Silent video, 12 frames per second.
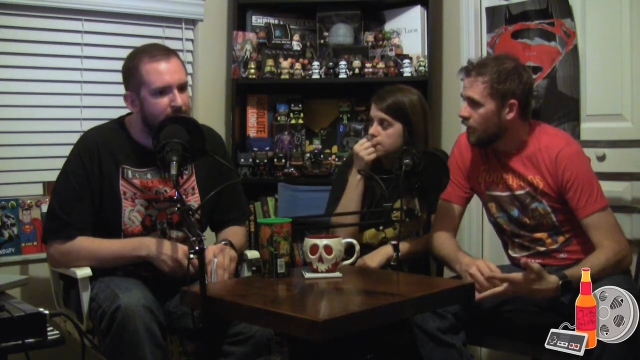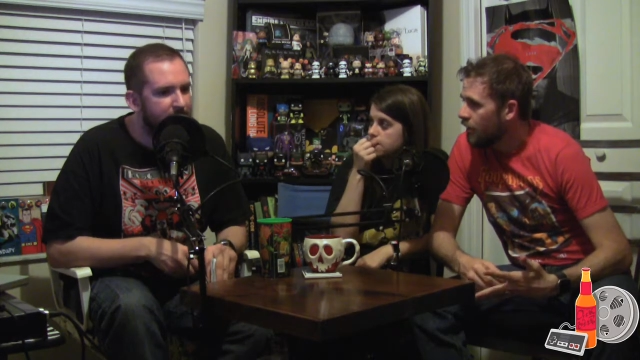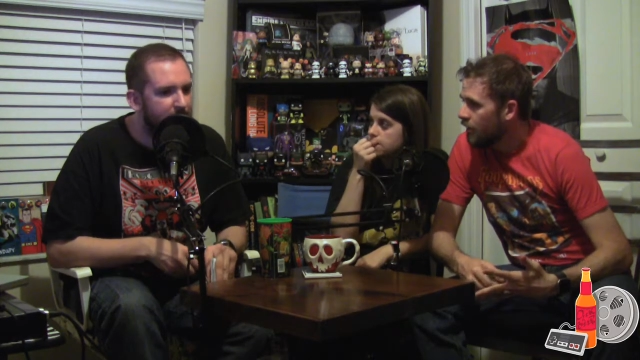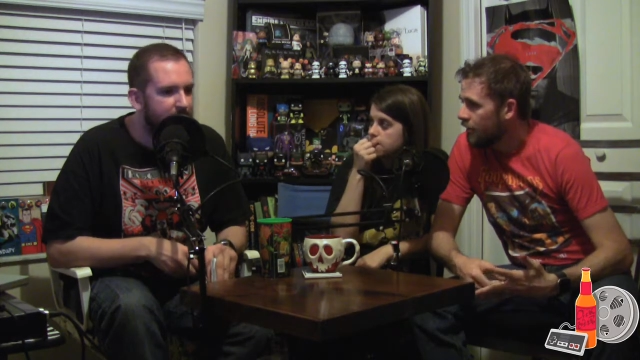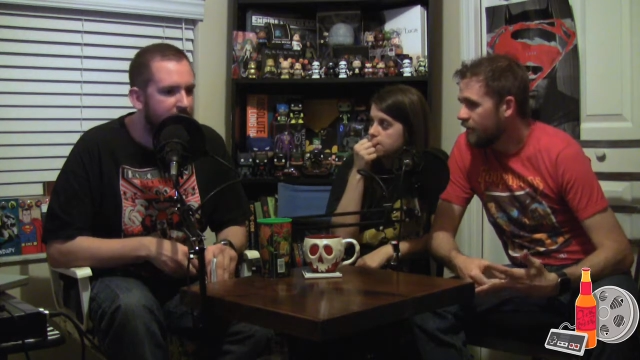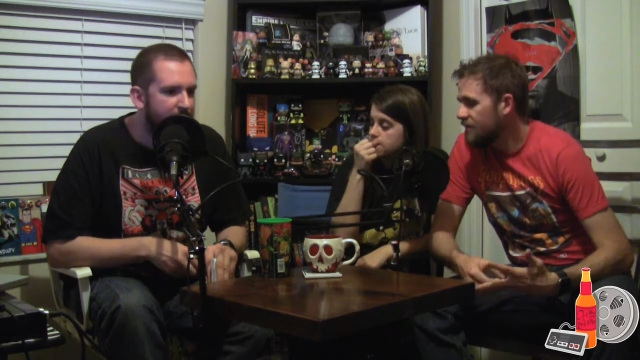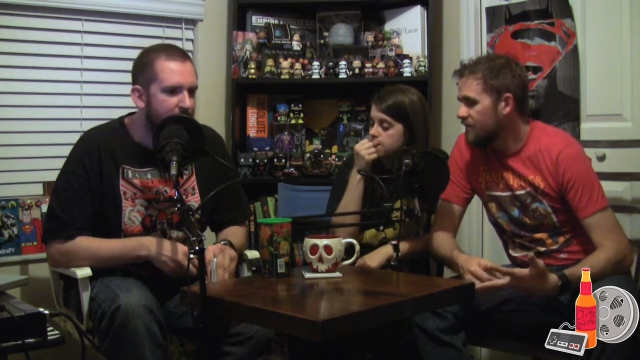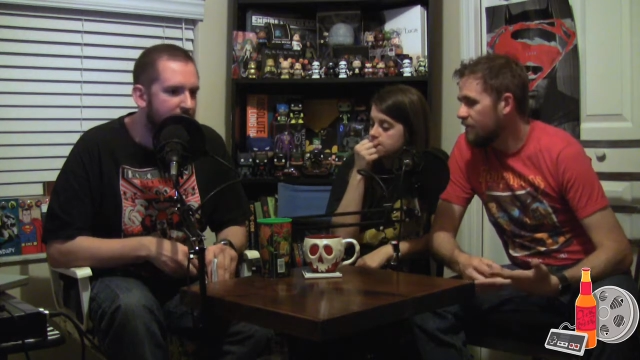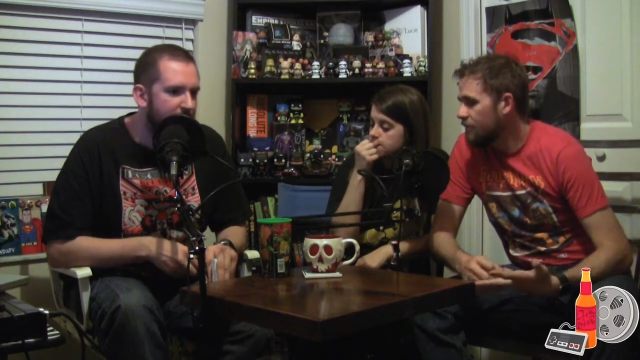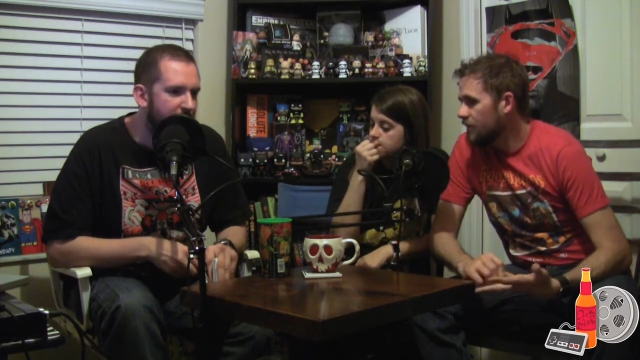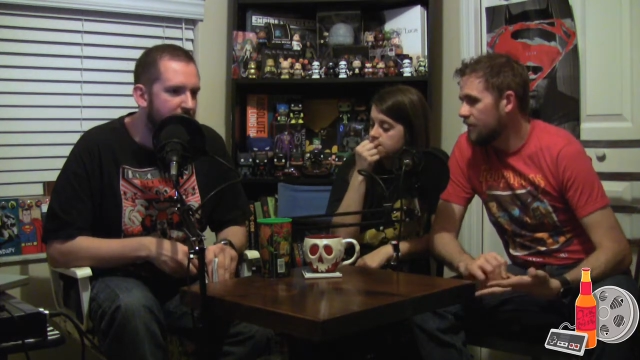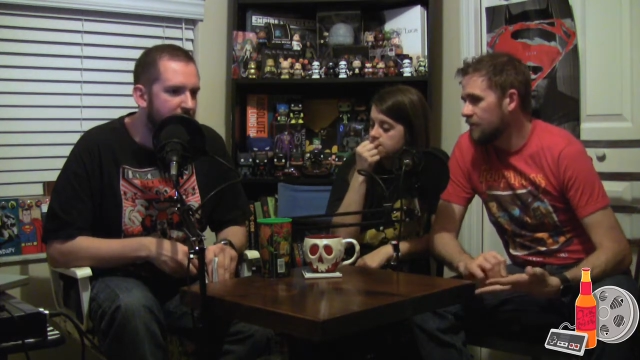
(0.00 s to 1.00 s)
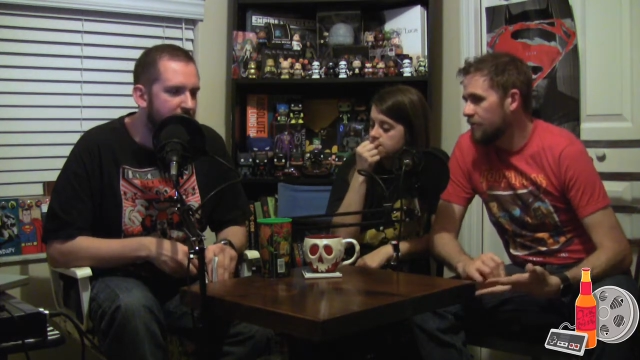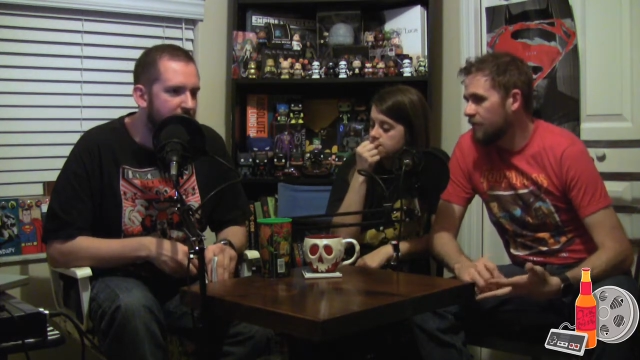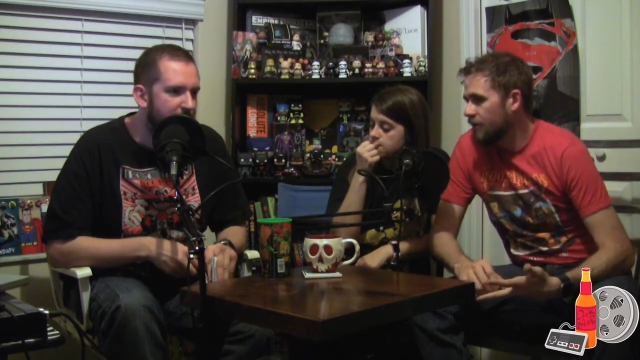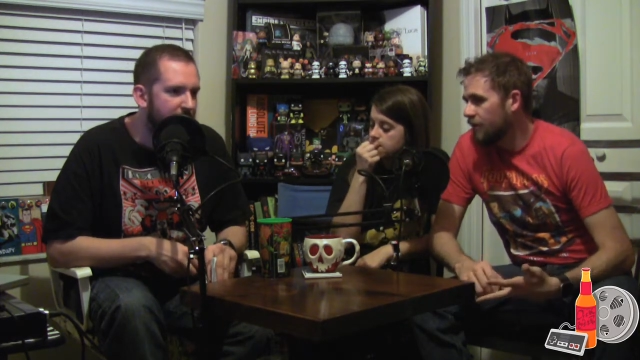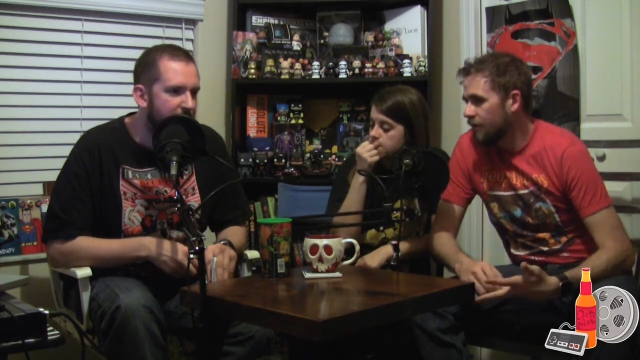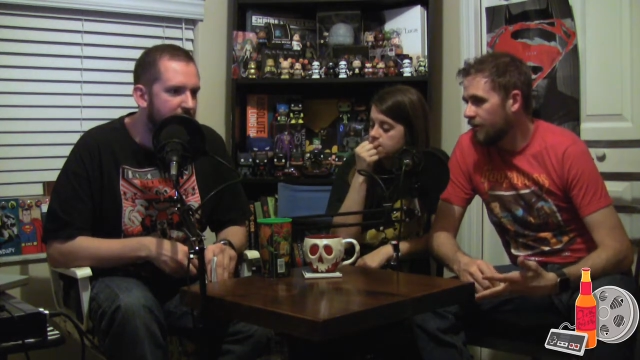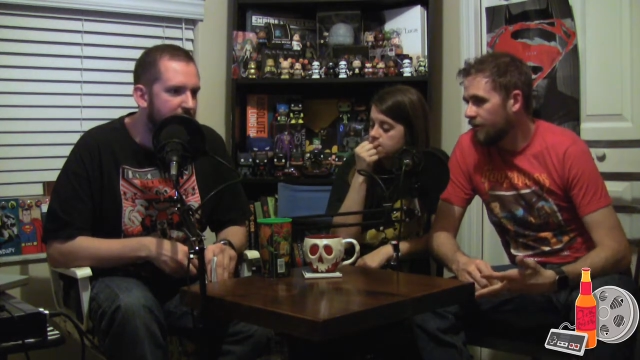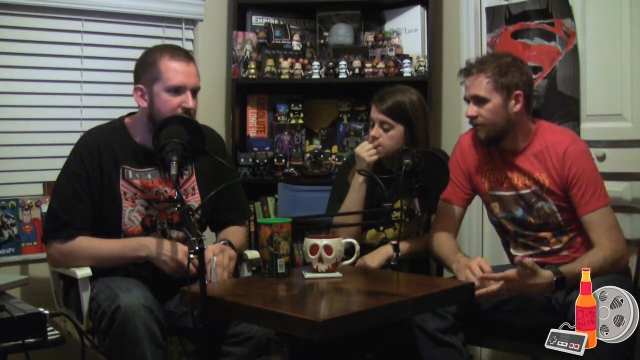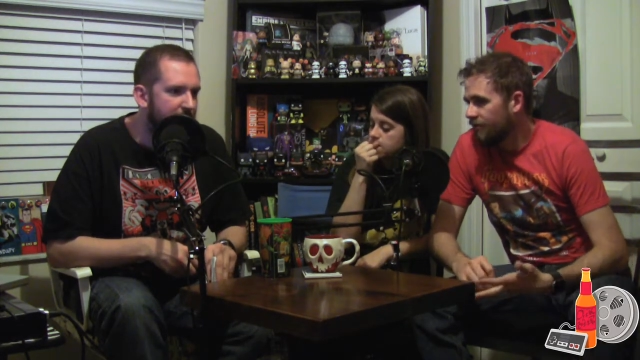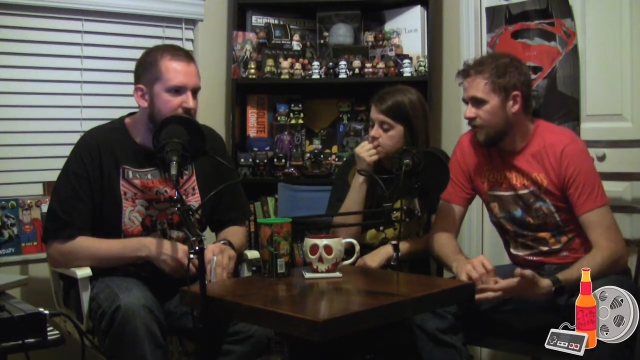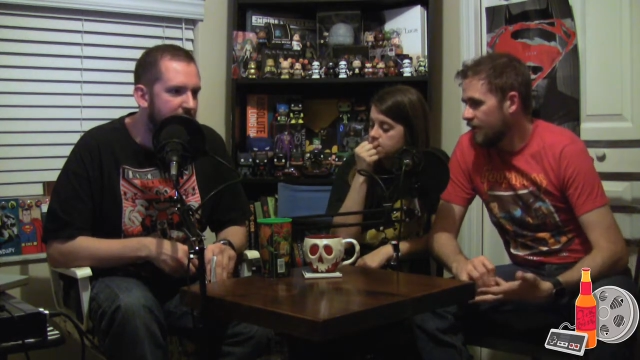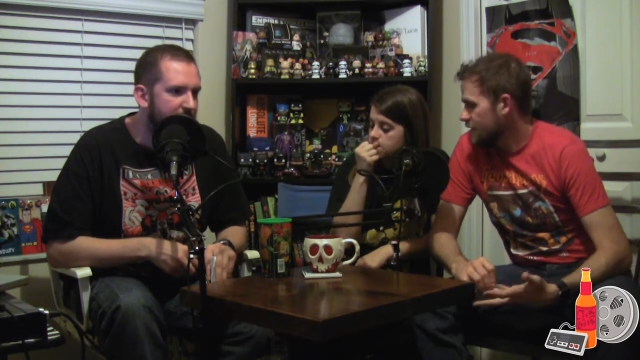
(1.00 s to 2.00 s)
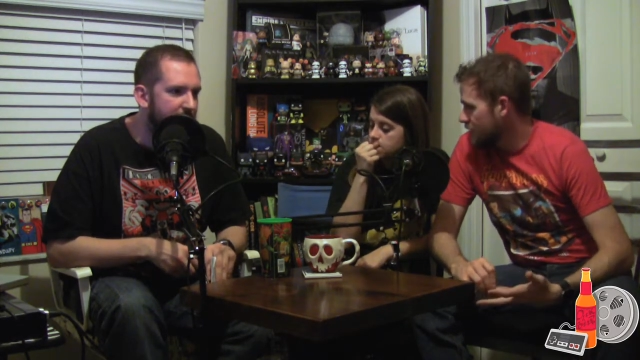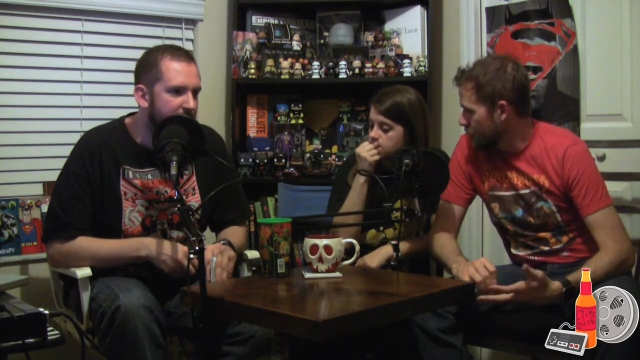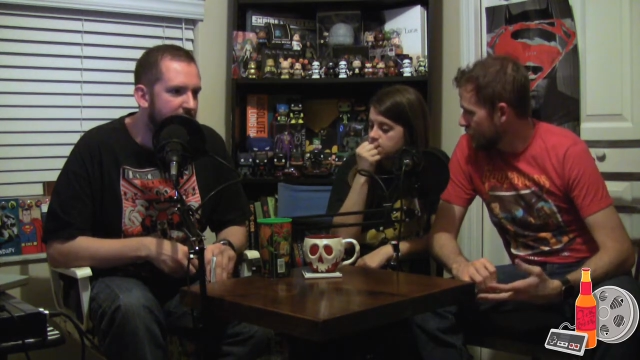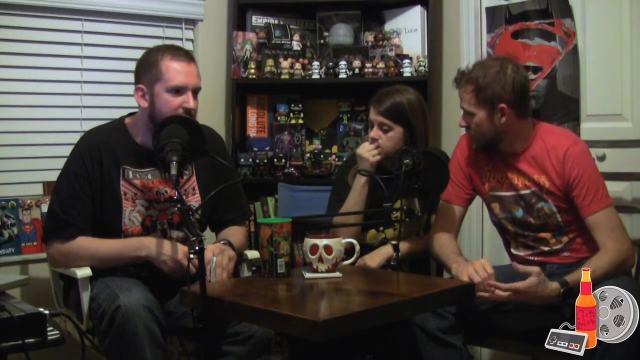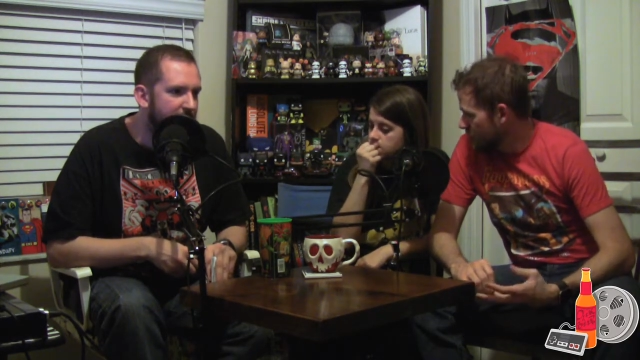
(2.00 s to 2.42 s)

Speaker 1: I could see it being something like Fantastic Mr.